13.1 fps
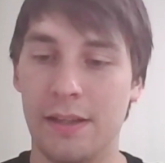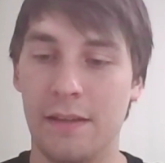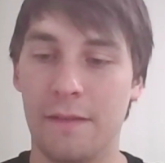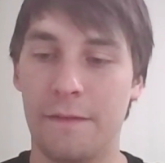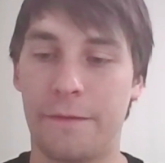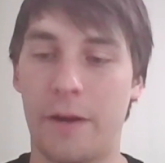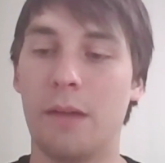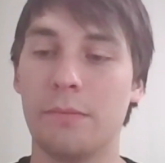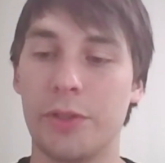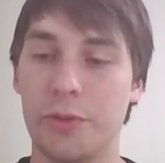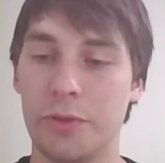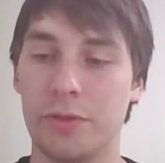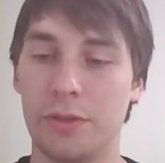from
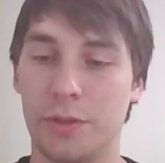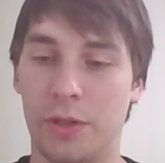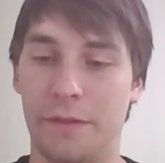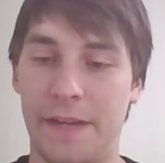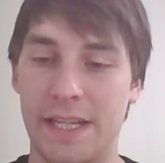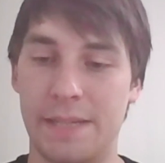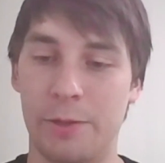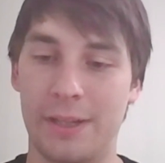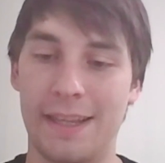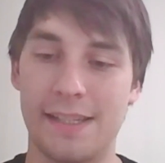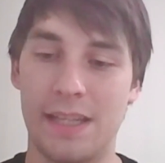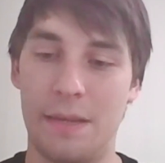Google or Facebook that's